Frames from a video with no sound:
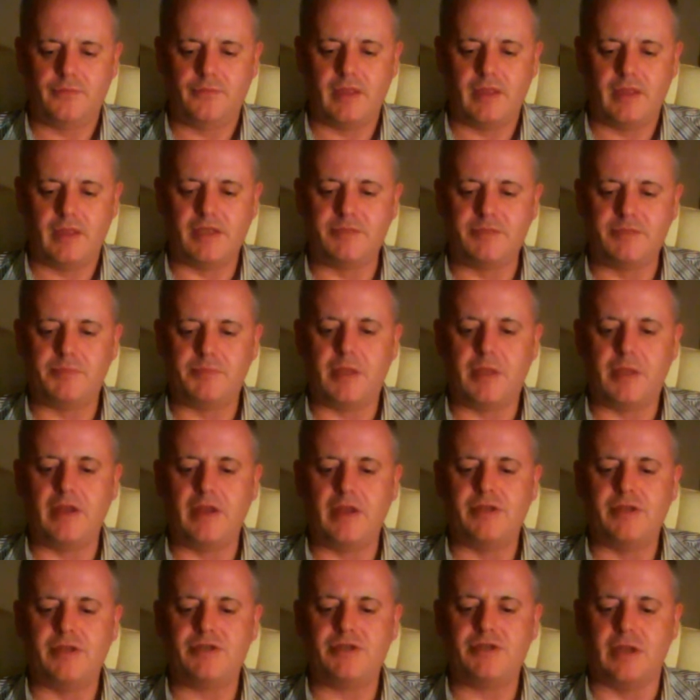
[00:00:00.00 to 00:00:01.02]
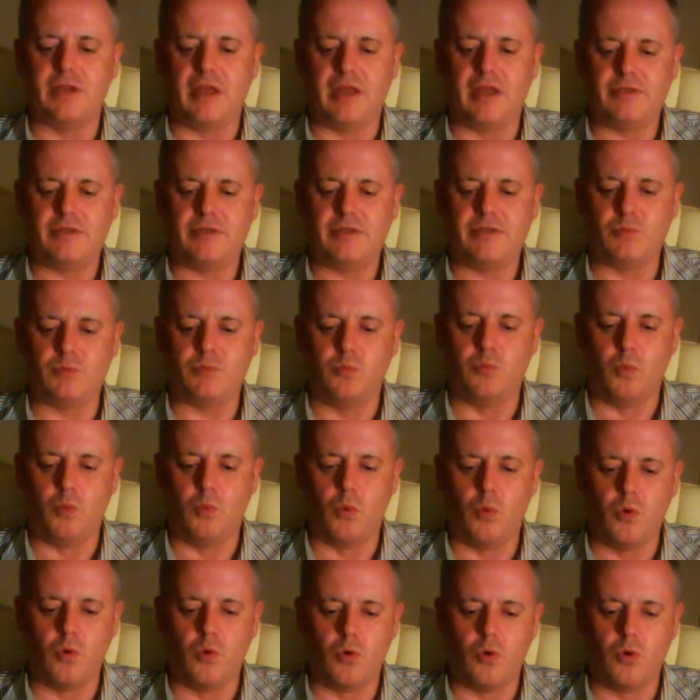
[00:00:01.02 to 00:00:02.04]
his peninsulate
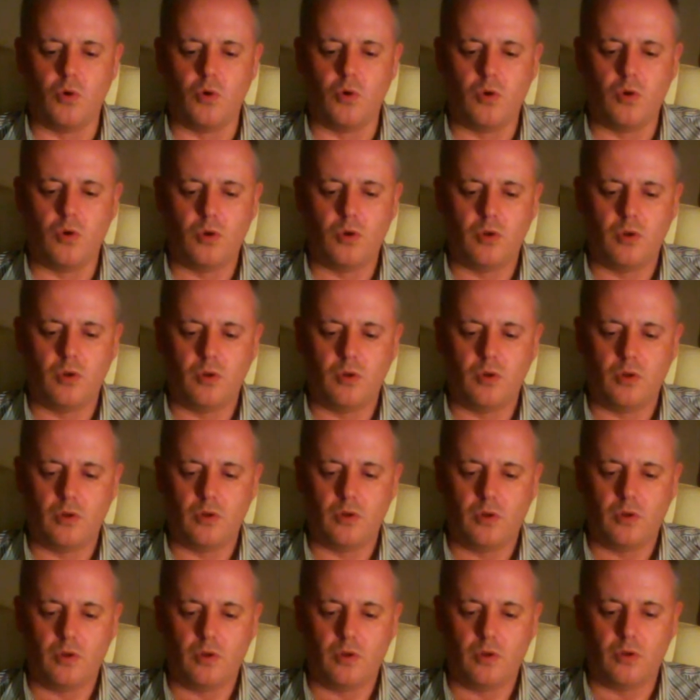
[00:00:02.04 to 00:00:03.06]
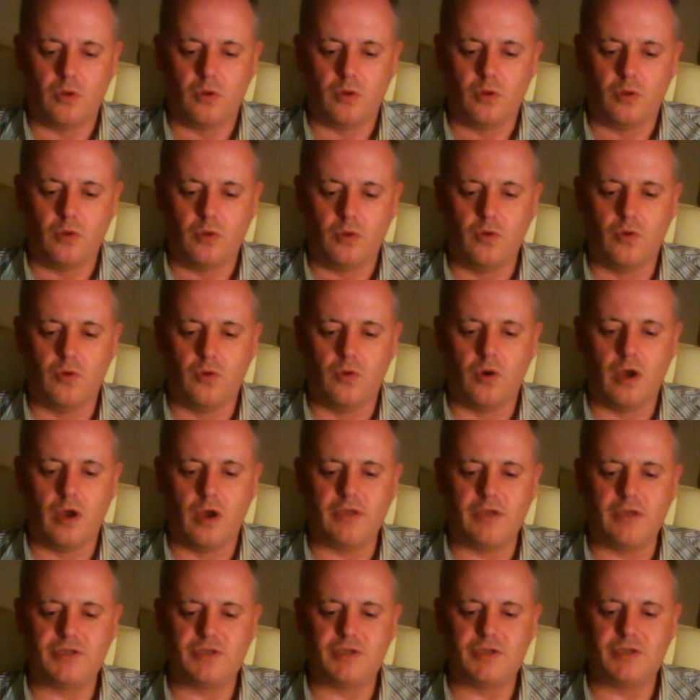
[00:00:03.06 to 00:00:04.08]
war, nor
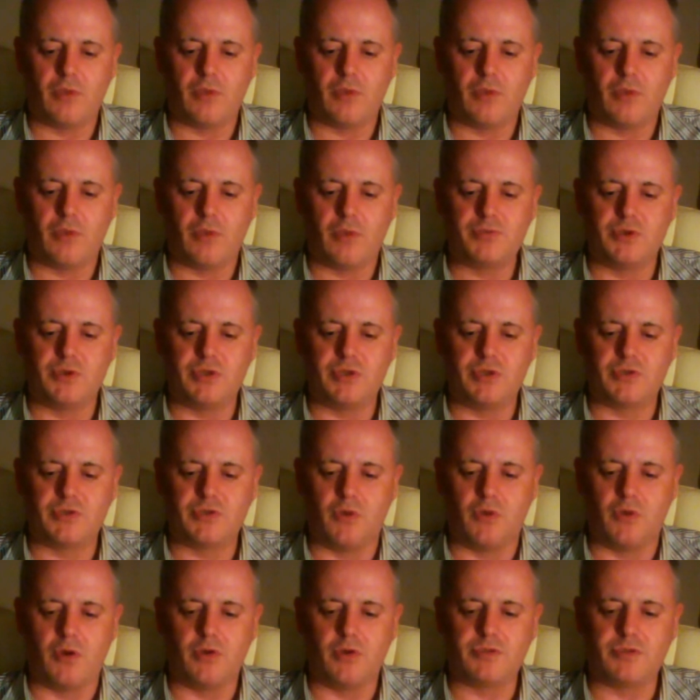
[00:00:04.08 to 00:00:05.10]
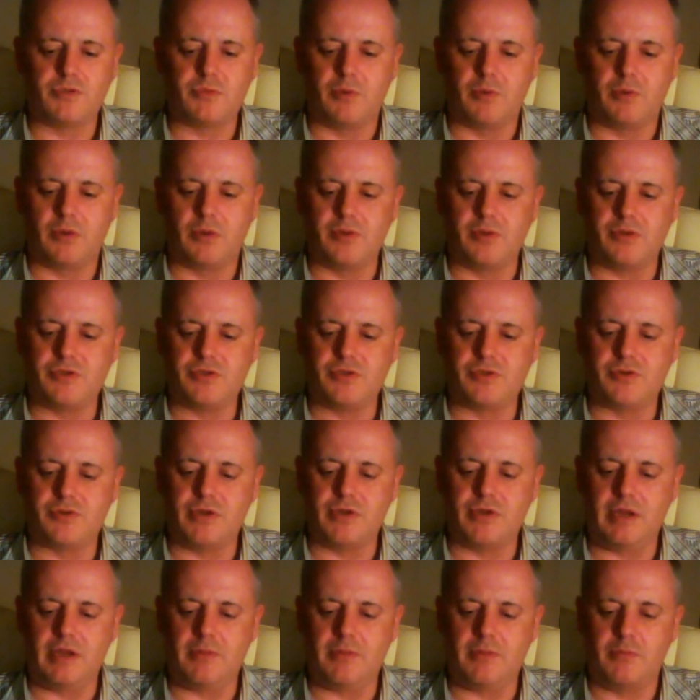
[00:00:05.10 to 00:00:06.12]
had Topsawyer's rocks by the
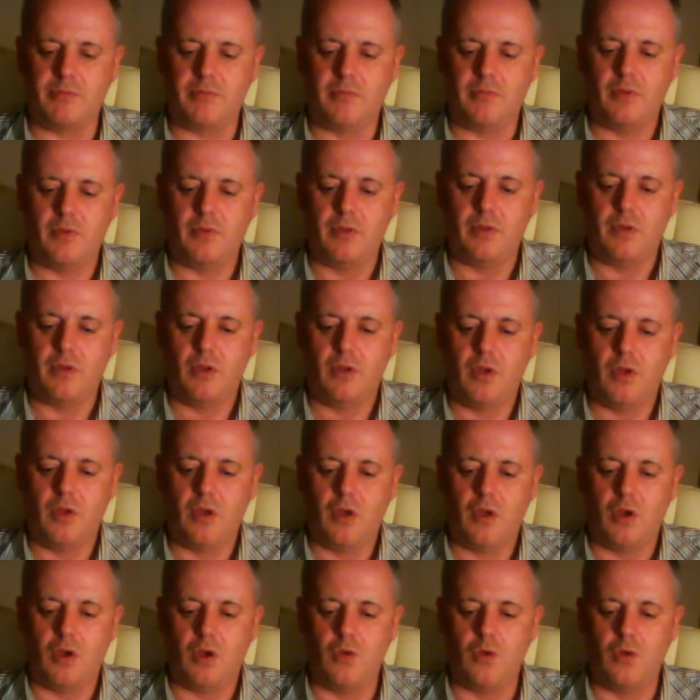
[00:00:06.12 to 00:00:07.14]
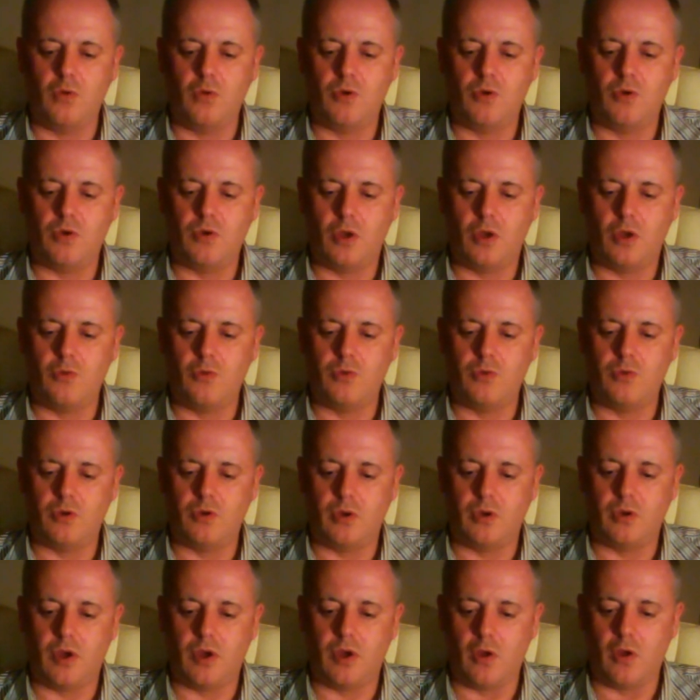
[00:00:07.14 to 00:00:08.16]
stream
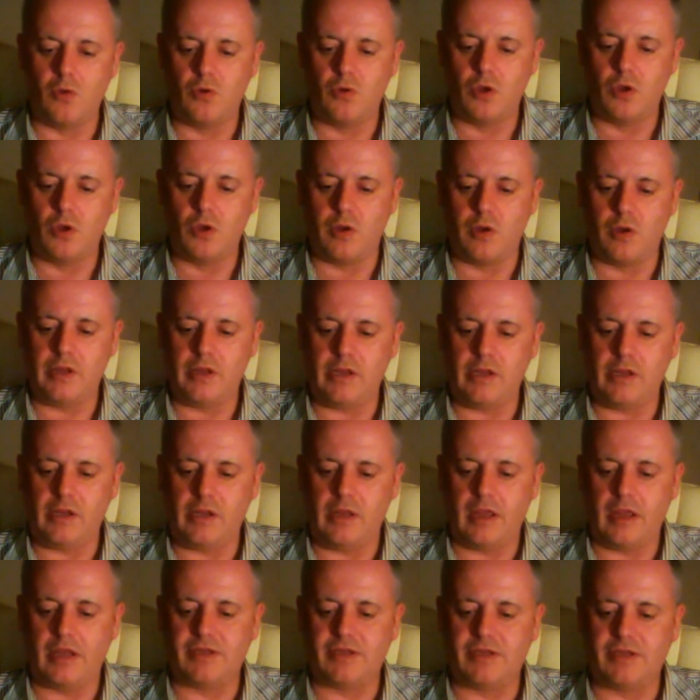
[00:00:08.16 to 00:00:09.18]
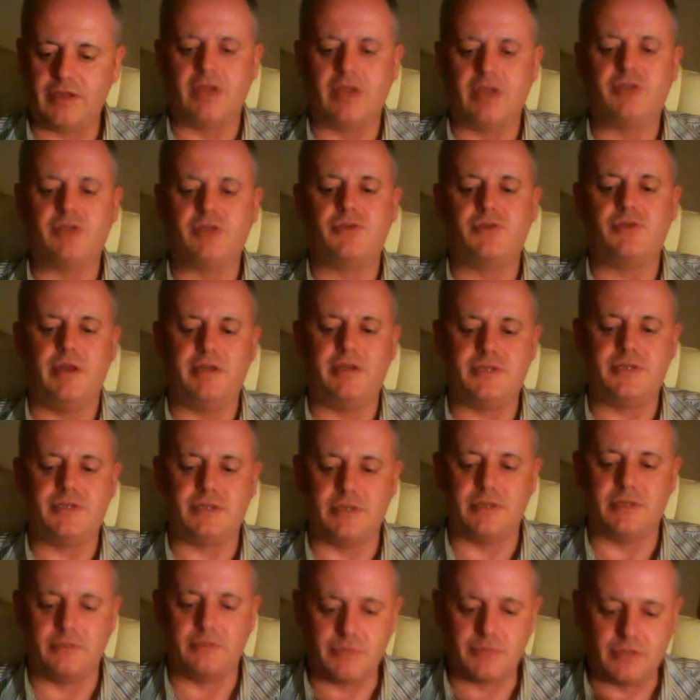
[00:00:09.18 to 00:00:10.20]
Oconee exaggerated
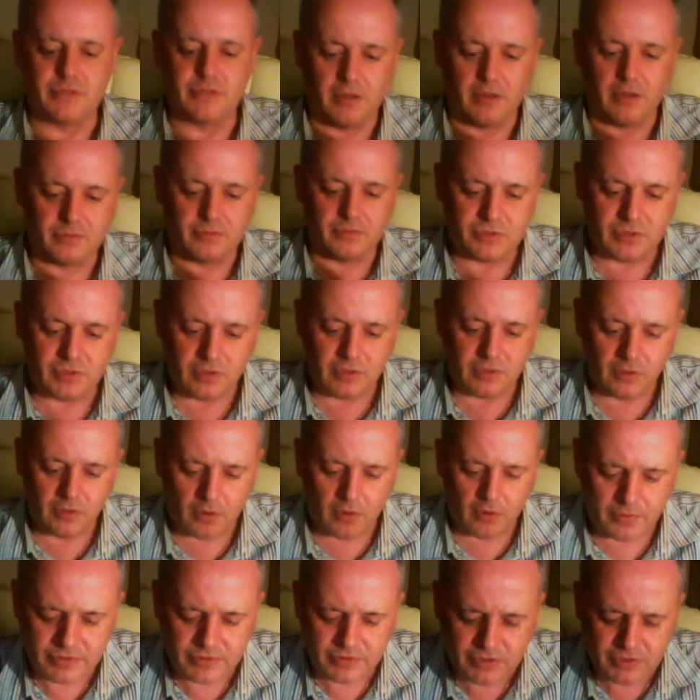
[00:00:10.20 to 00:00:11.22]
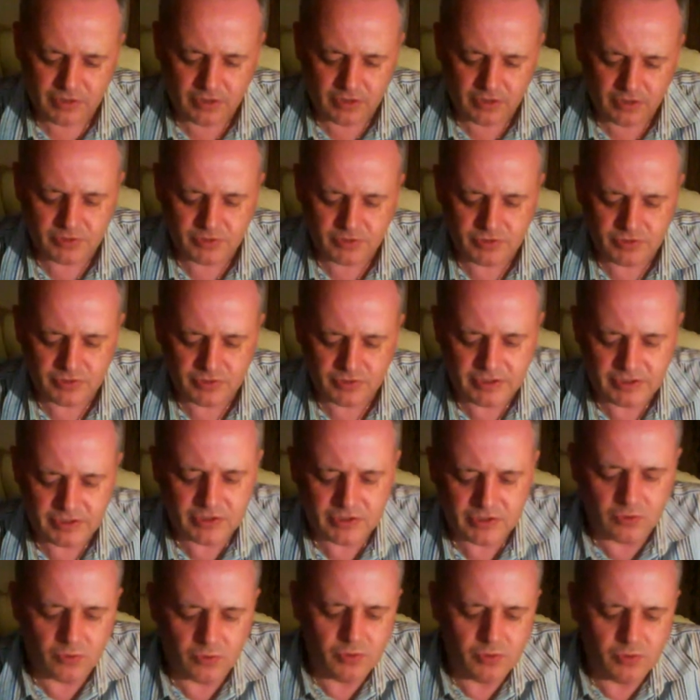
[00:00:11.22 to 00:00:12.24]
themselves to Lauren's country's
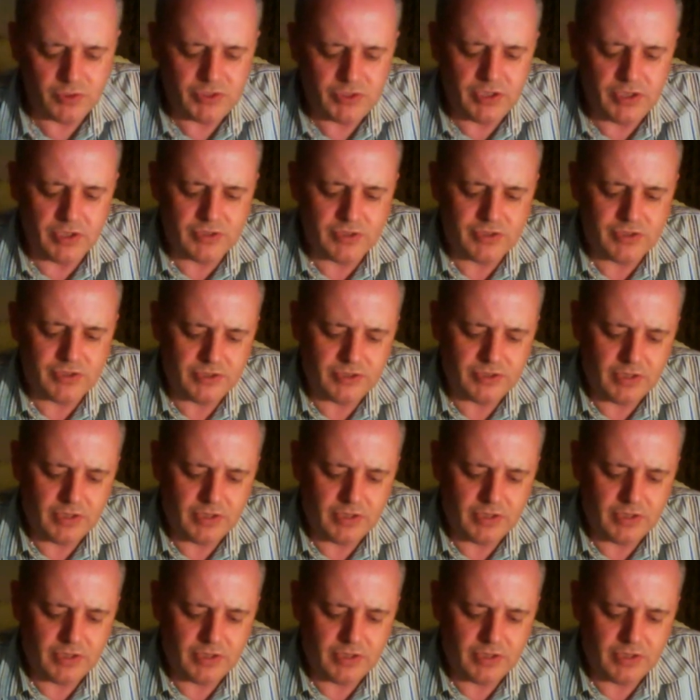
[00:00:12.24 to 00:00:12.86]
gorgeous,